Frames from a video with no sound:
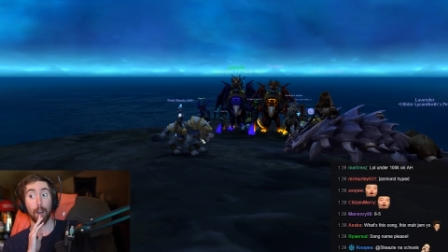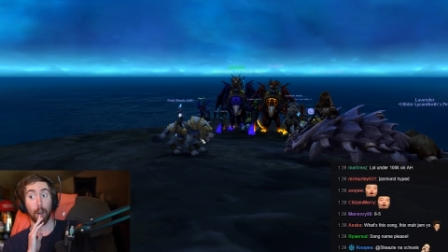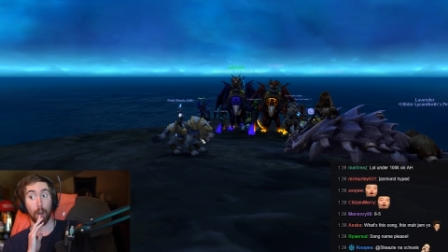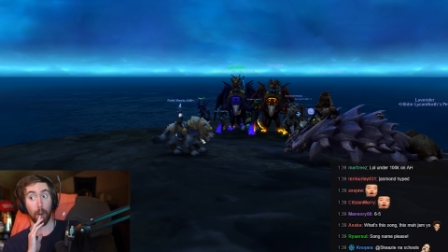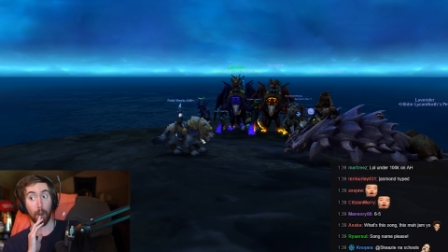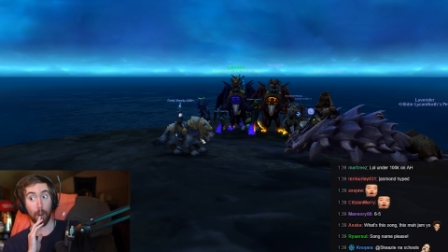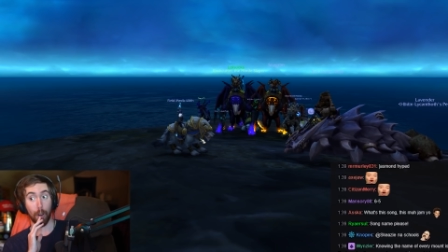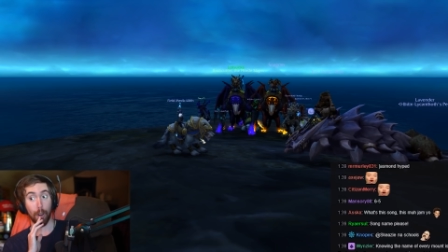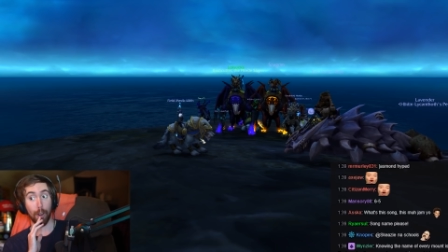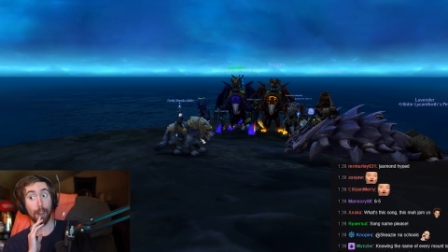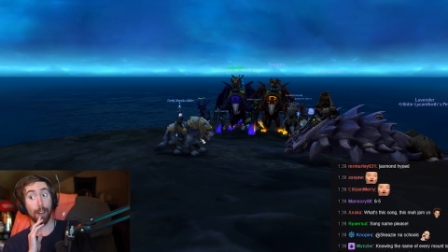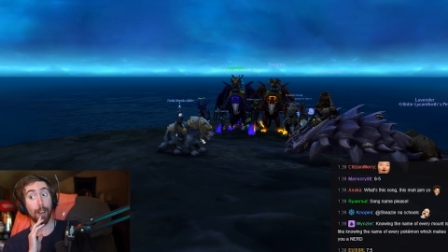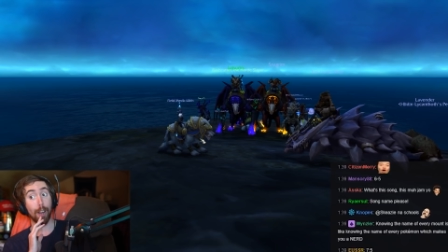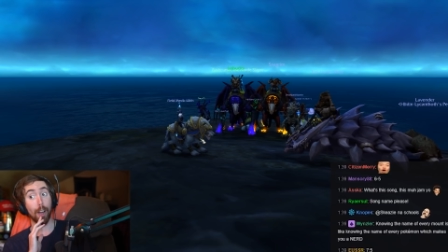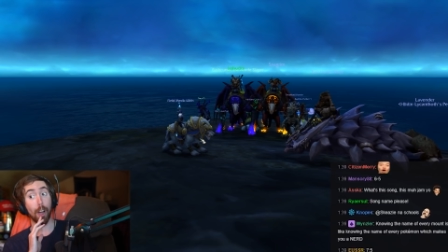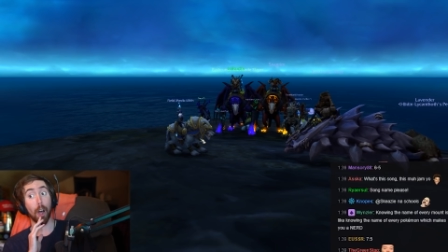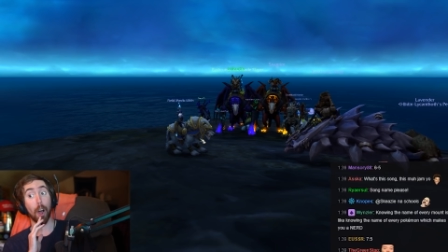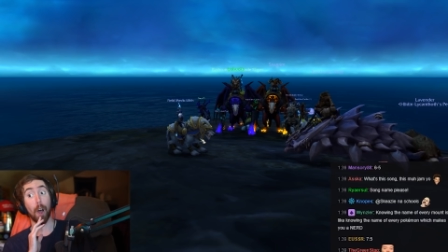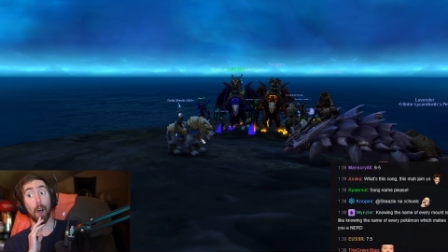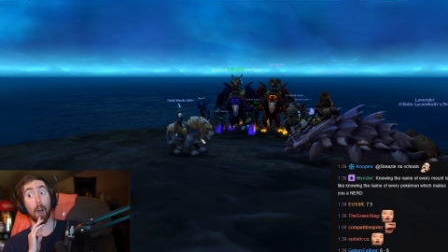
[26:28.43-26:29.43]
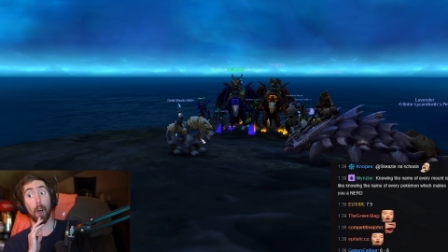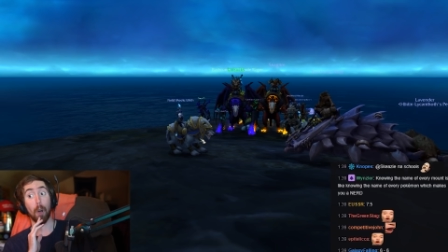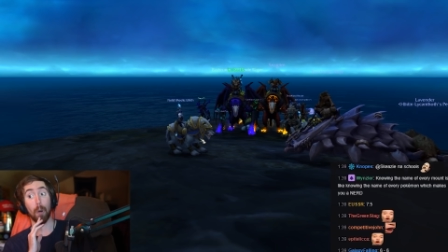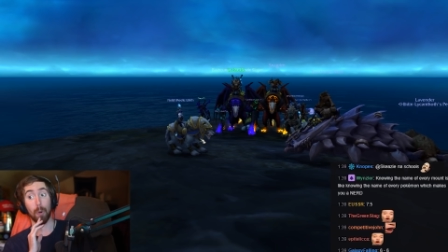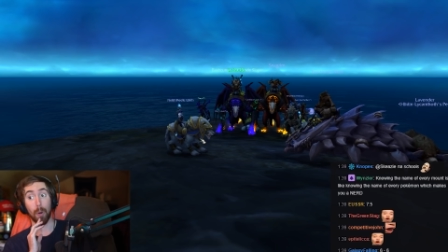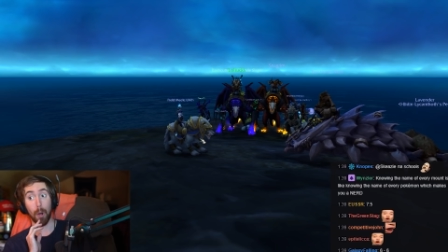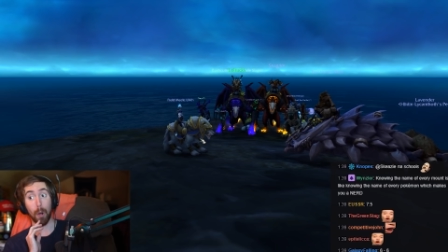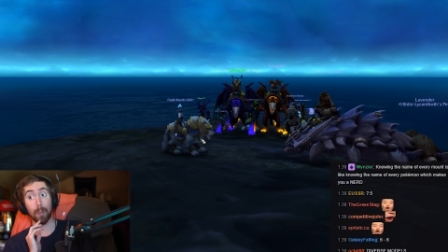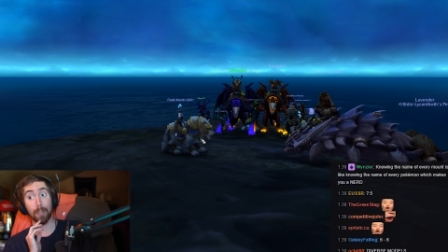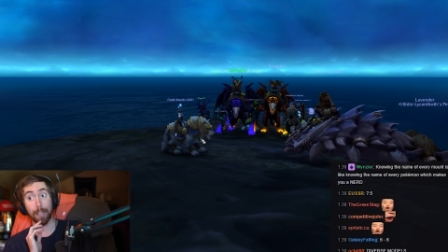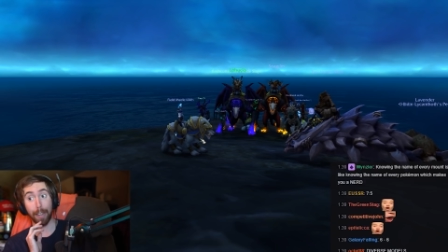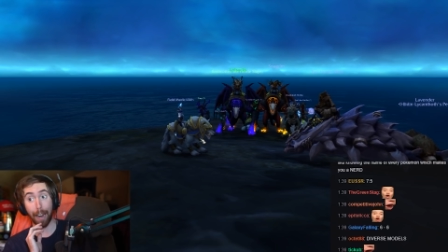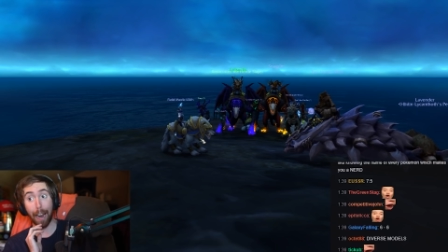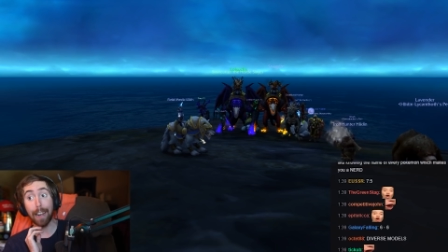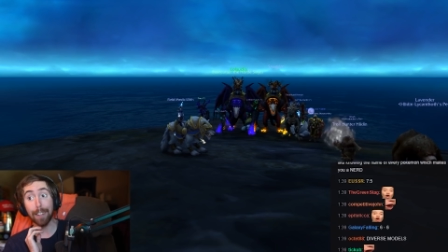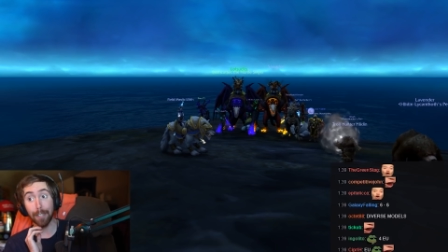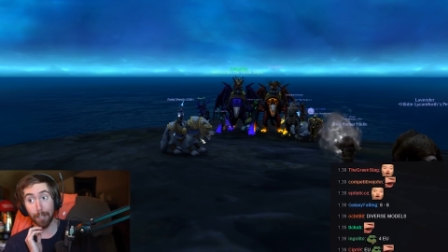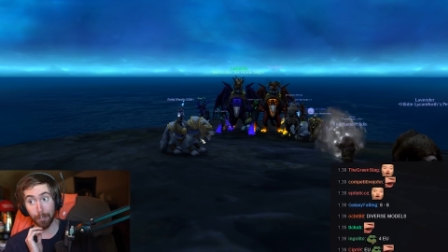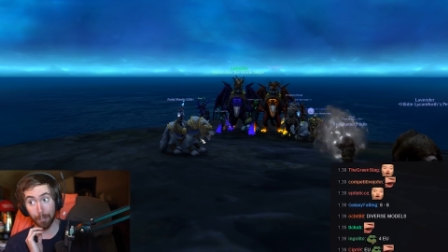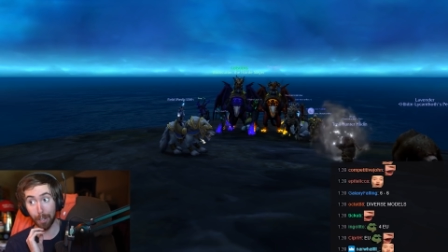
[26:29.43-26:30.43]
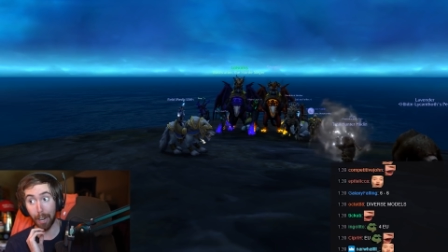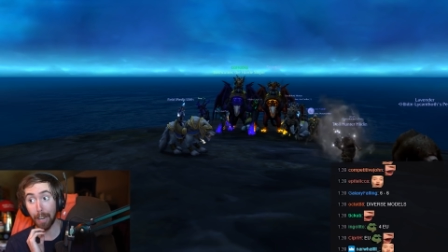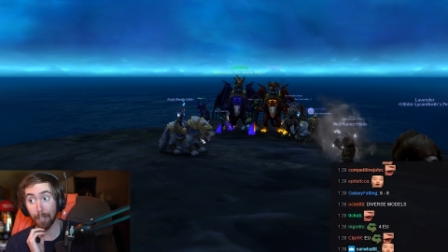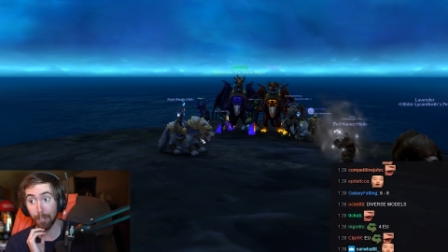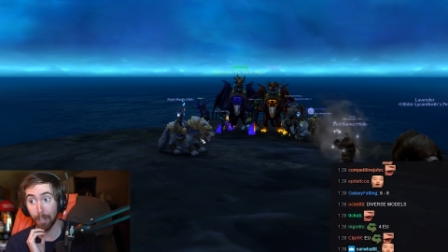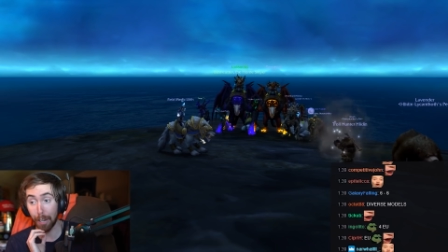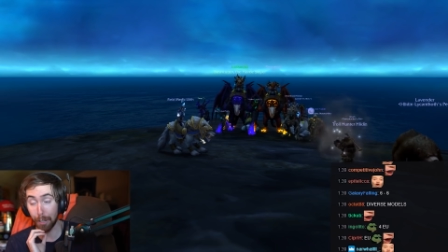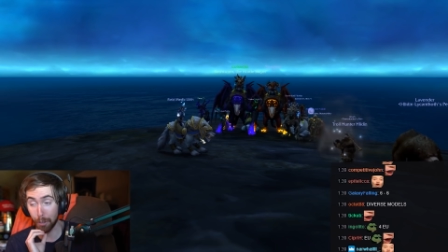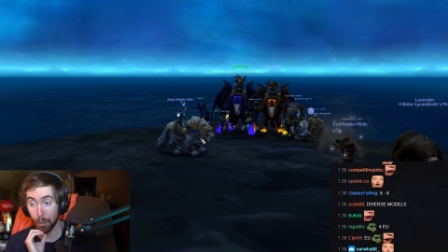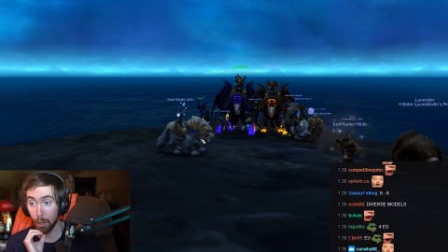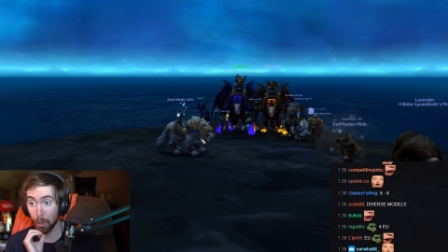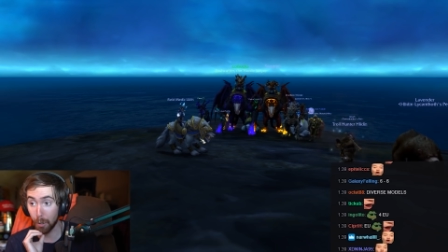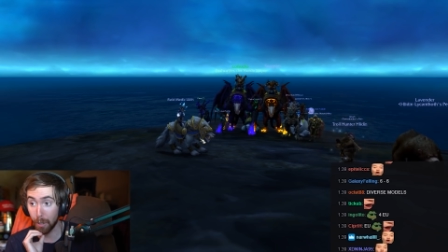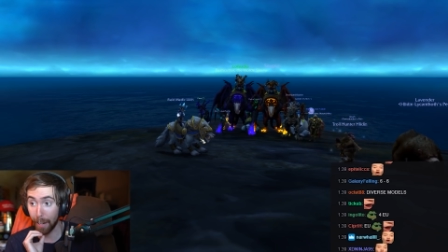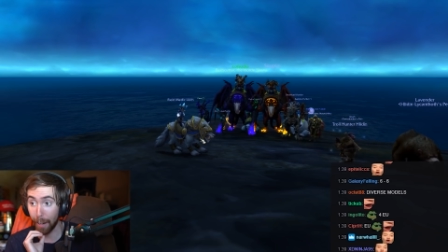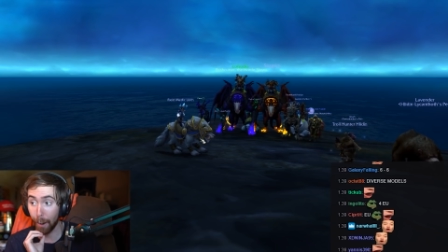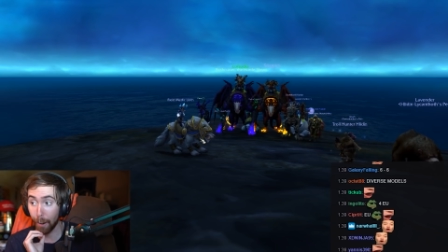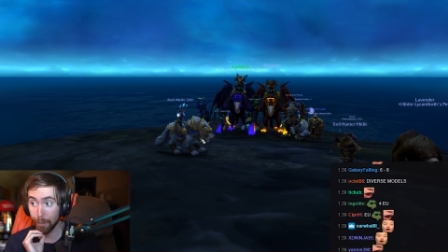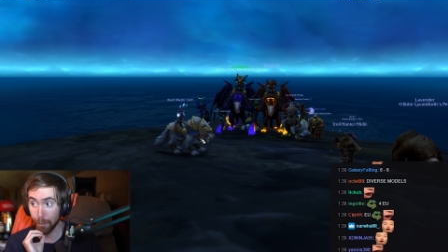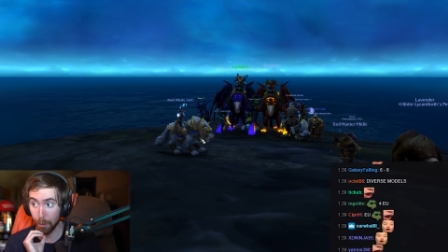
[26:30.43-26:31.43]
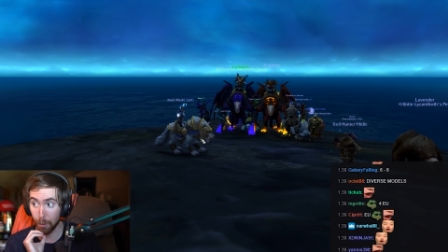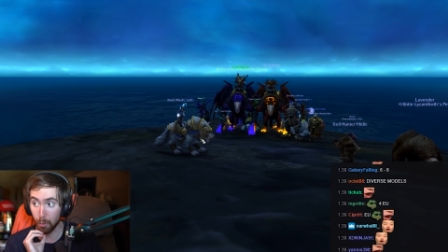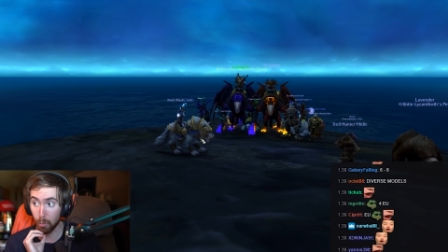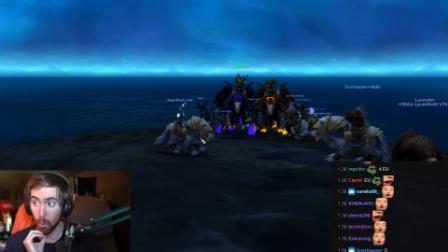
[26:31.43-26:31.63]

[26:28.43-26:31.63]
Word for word: Oh, okay. This guy's got two characters,